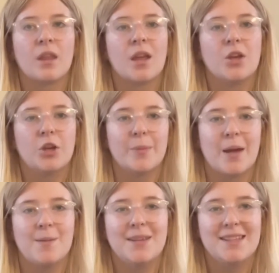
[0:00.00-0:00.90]
your
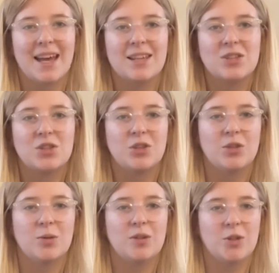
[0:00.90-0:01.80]
baby tends
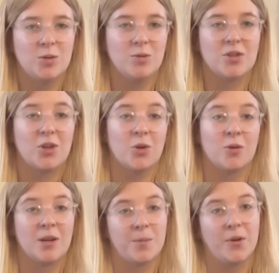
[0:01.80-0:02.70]
to use your
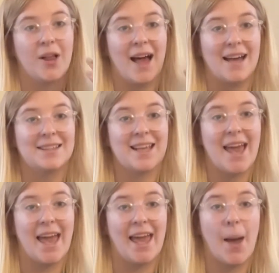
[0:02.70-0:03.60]
nipple as
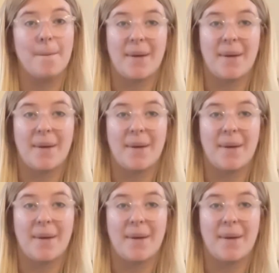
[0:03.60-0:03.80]
a